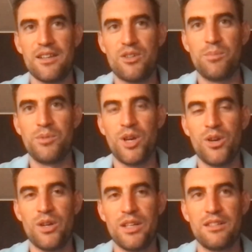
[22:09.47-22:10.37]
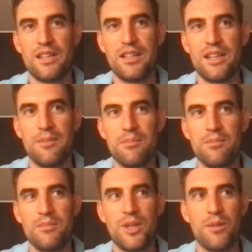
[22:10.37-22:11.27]
crypto and
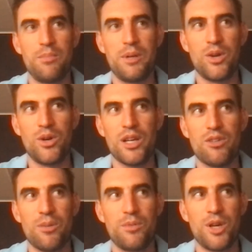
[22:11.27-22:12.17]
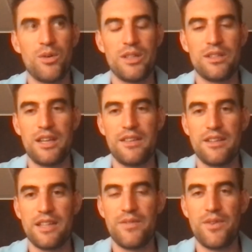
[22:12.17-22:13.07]
Bitcoin and crypto and the
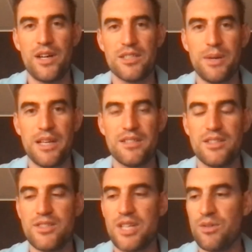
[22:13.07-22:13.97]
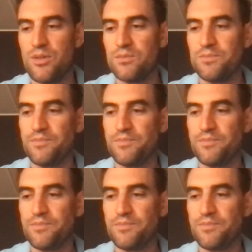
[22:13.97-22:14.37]
DeFi space in general,